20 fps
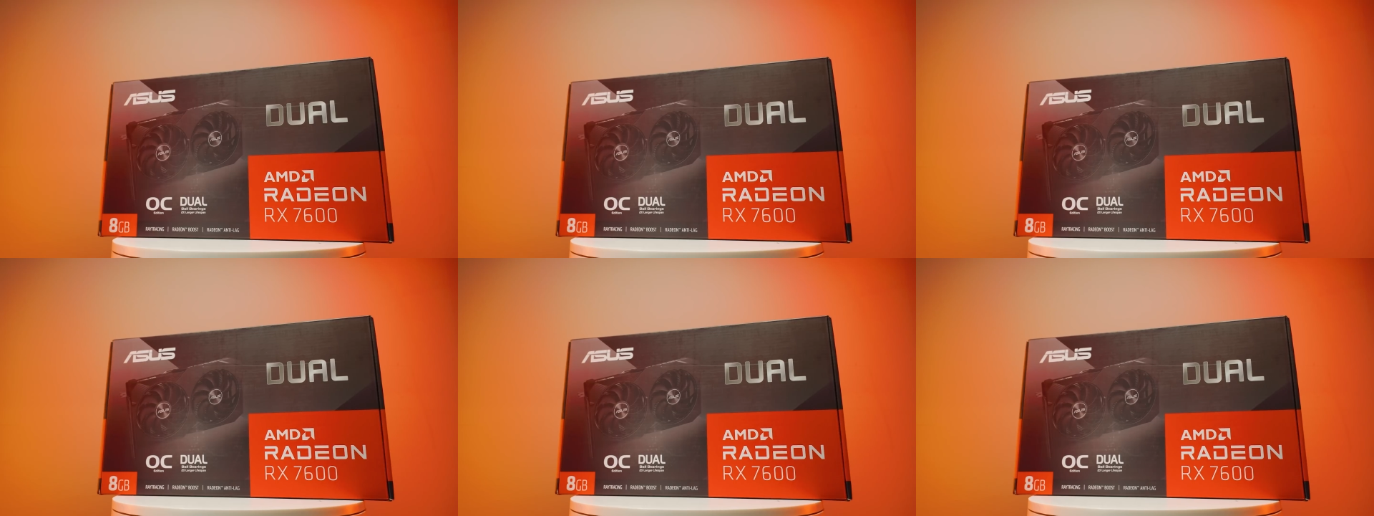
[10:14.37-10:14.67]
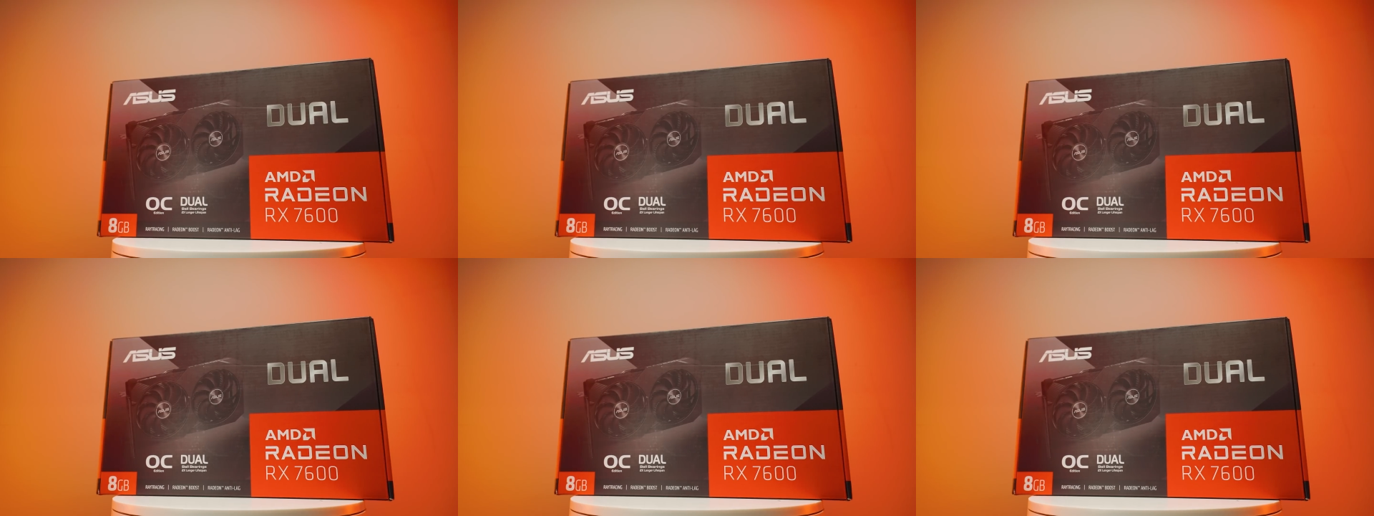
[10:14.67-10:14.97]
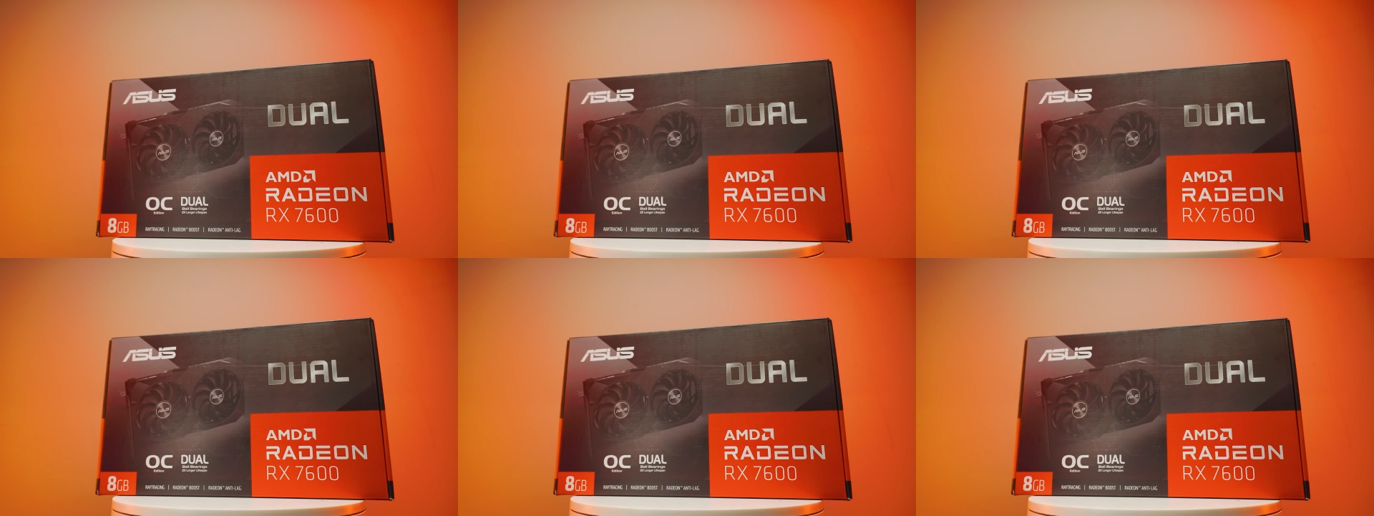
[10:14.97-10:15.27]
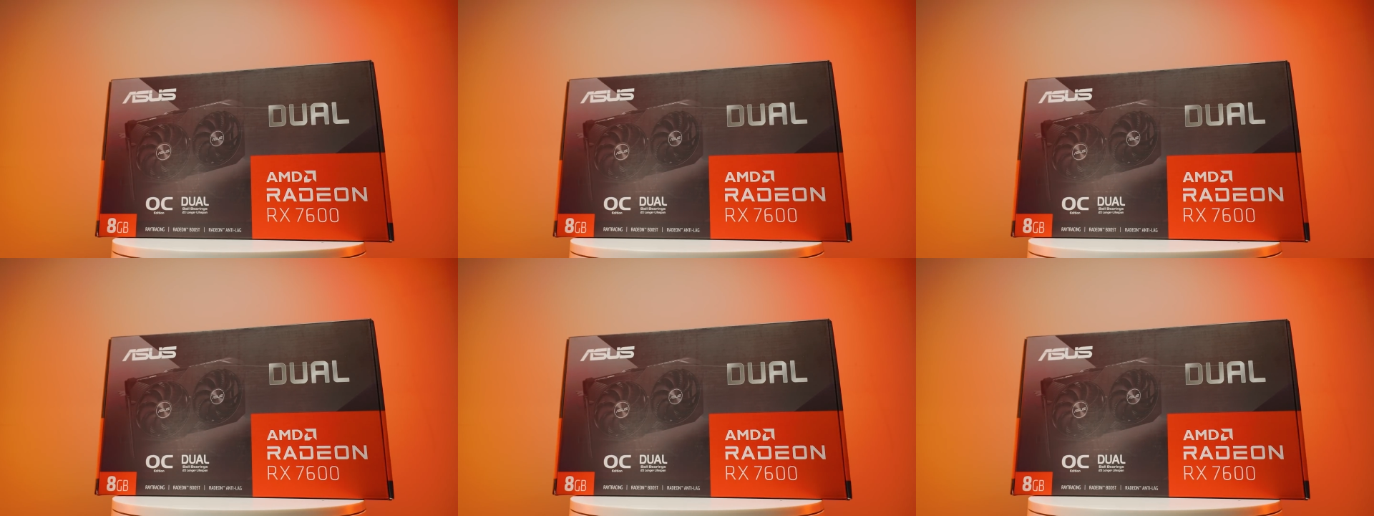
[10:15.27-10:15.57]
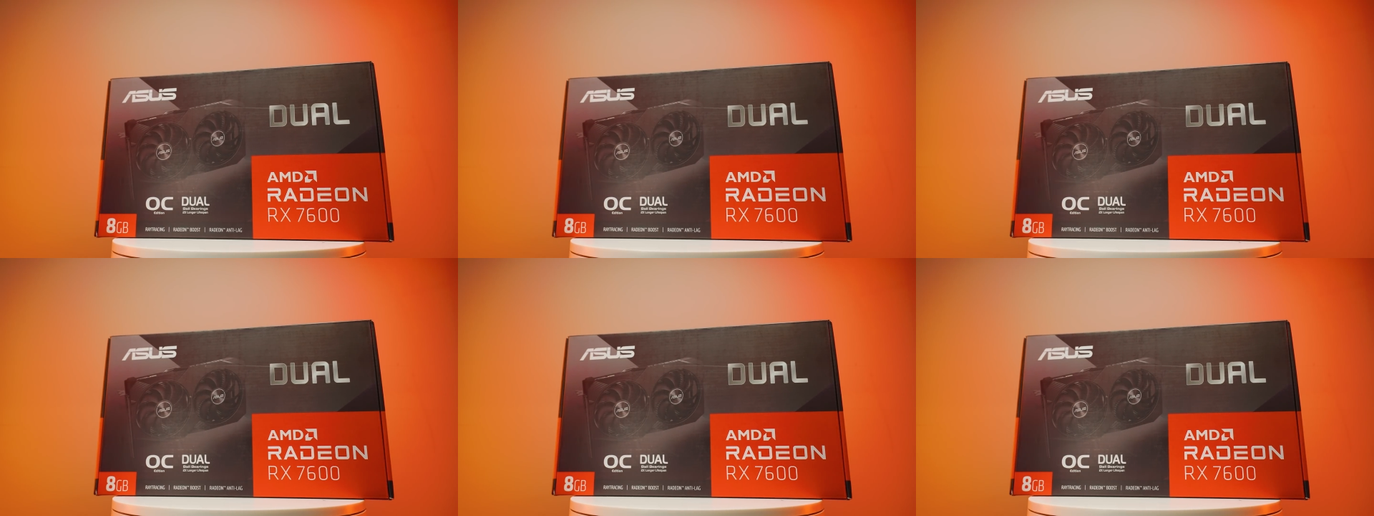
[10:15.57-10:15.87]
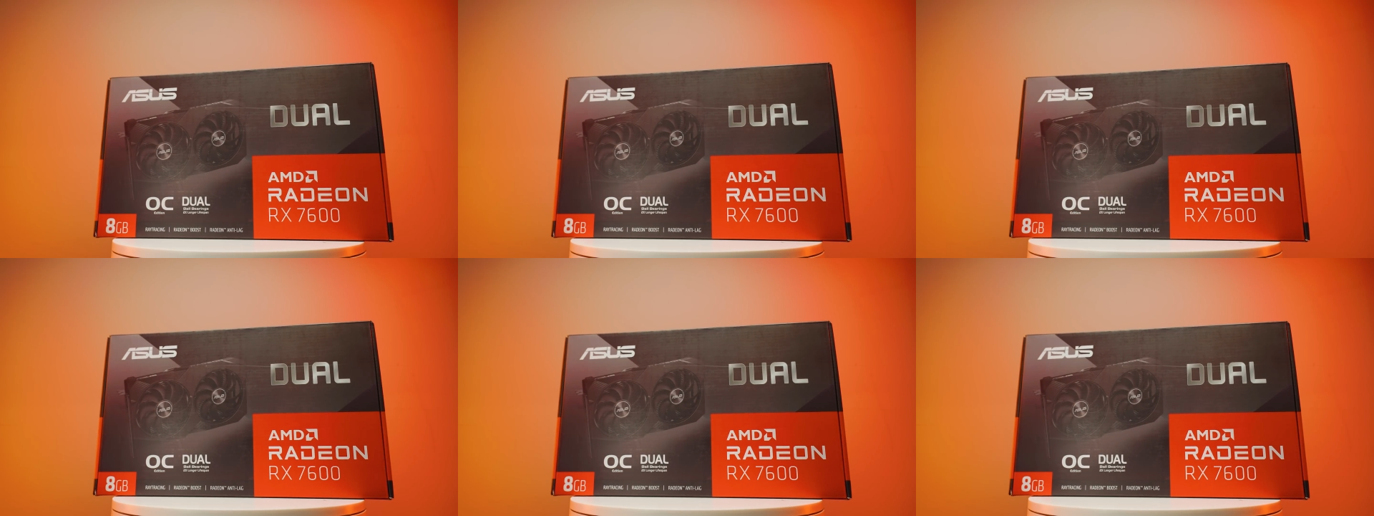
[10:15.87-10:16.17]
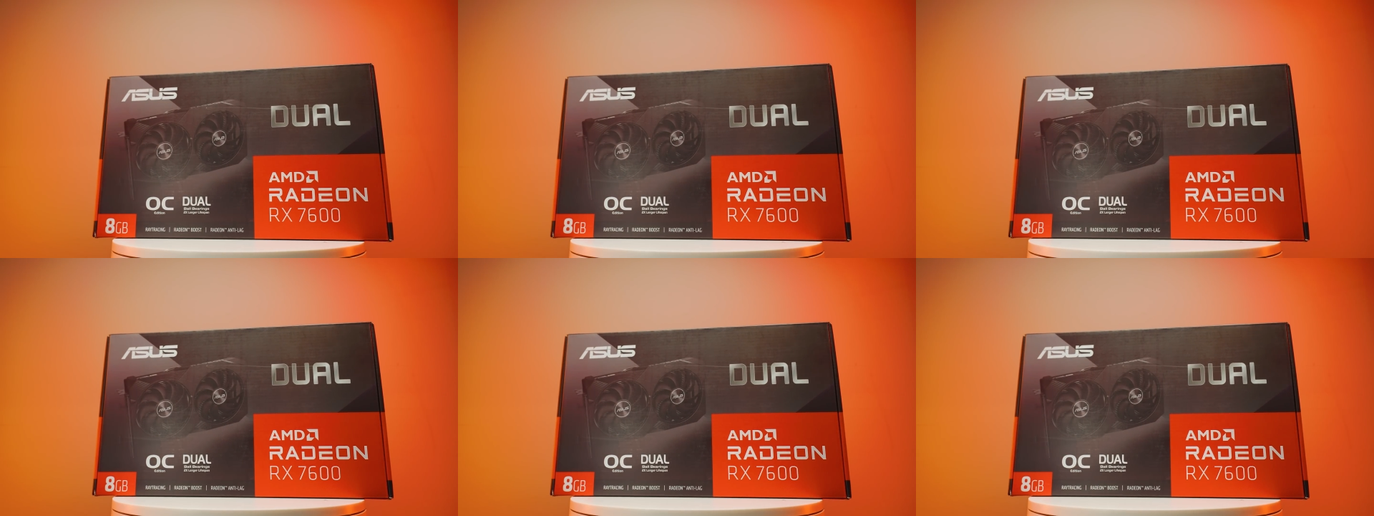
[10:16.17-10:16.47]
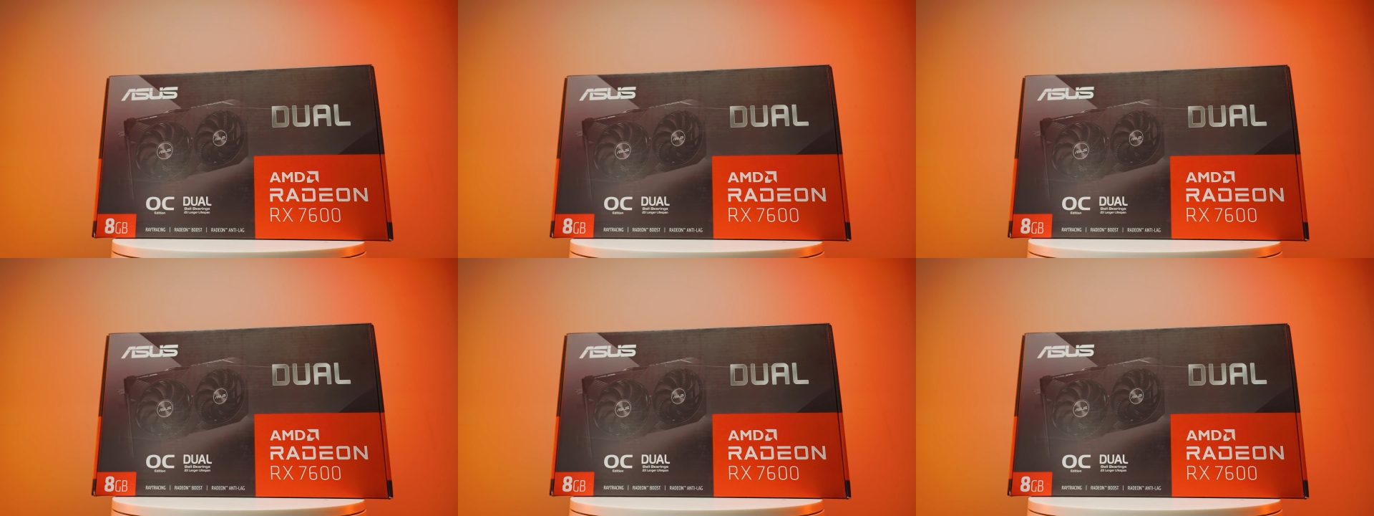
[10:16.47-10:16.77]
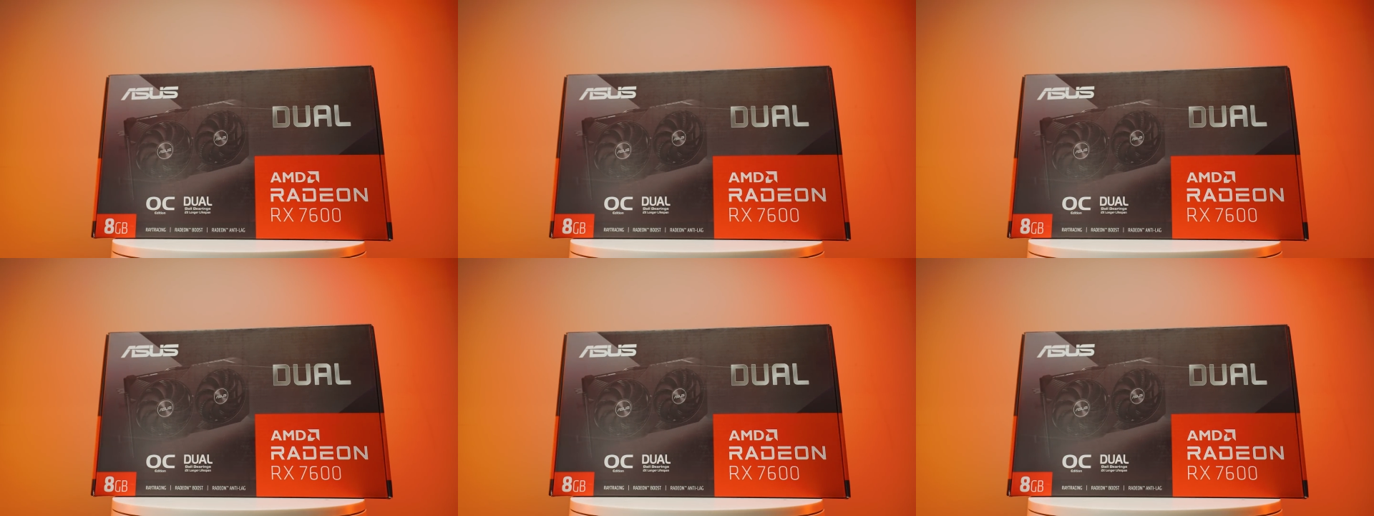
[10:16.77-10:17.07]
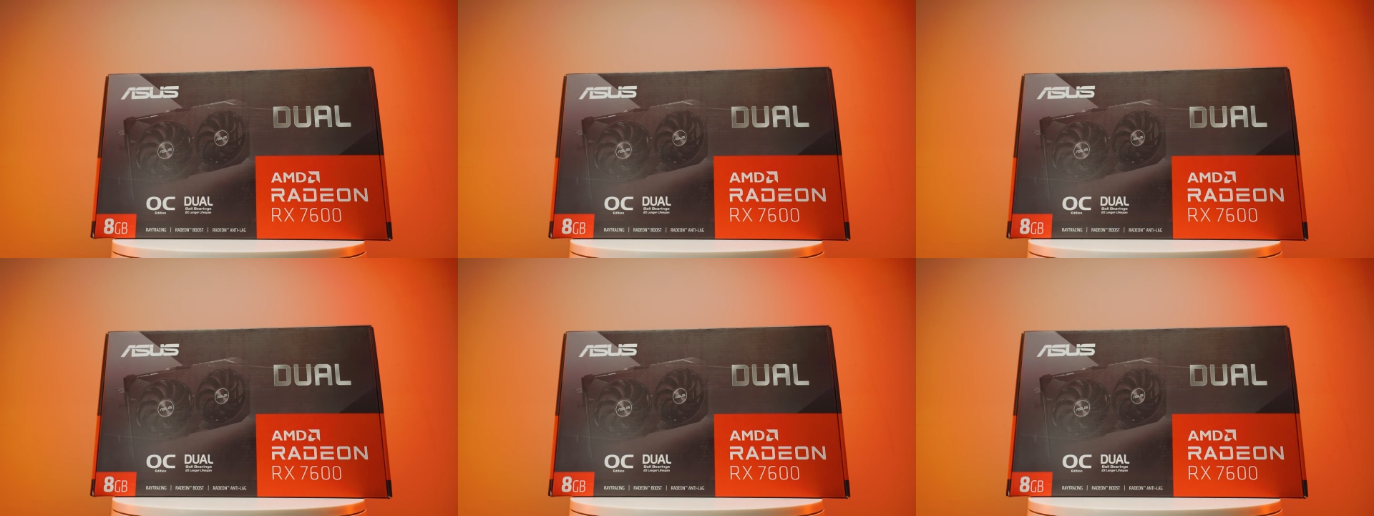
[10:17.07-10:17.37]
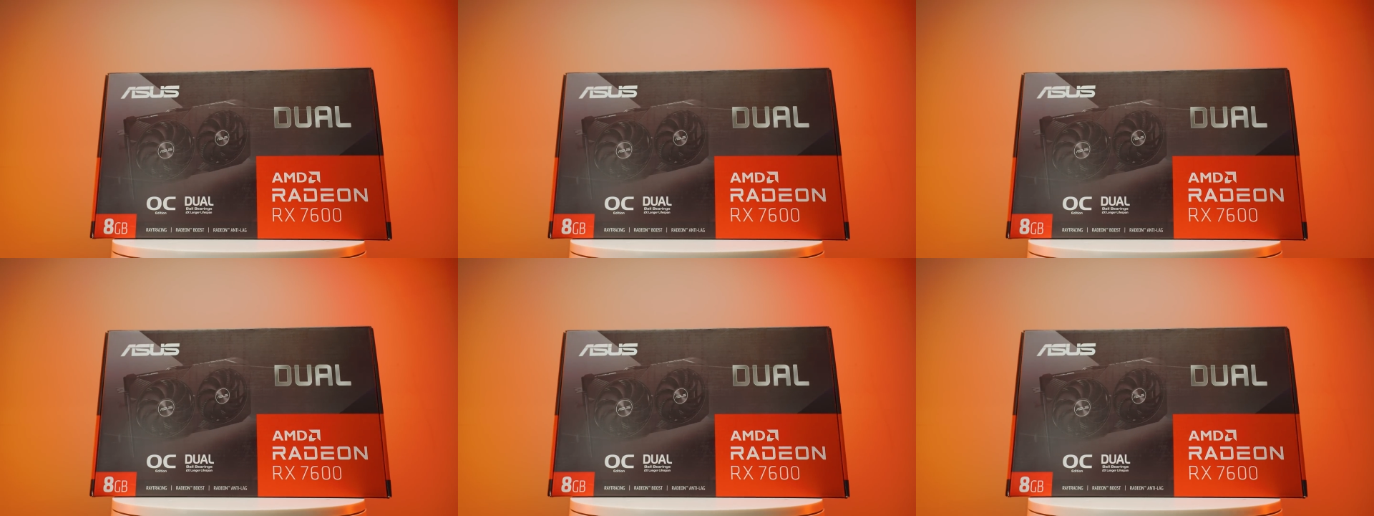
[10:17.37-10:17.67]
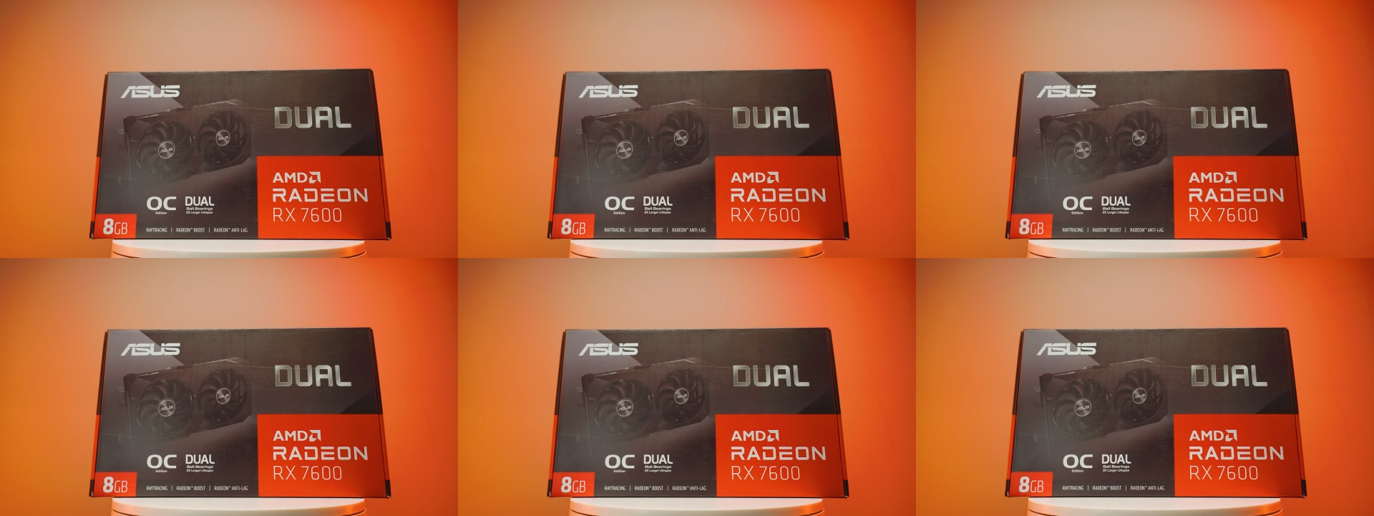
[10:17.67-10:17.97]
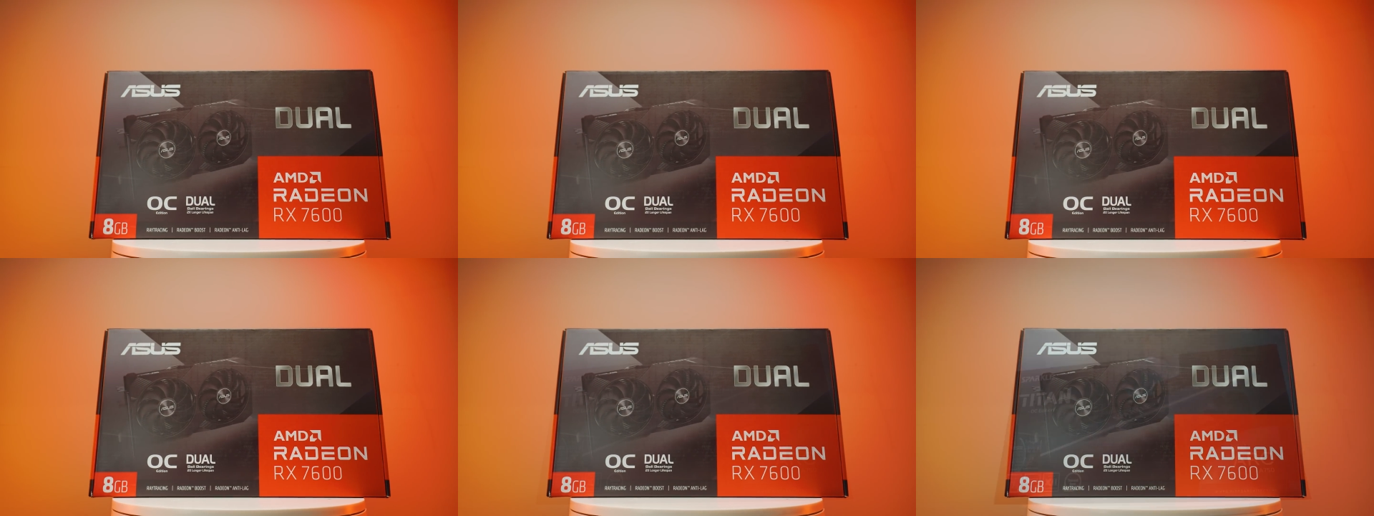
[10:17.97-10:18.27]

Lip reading: [unreadable: no face in view]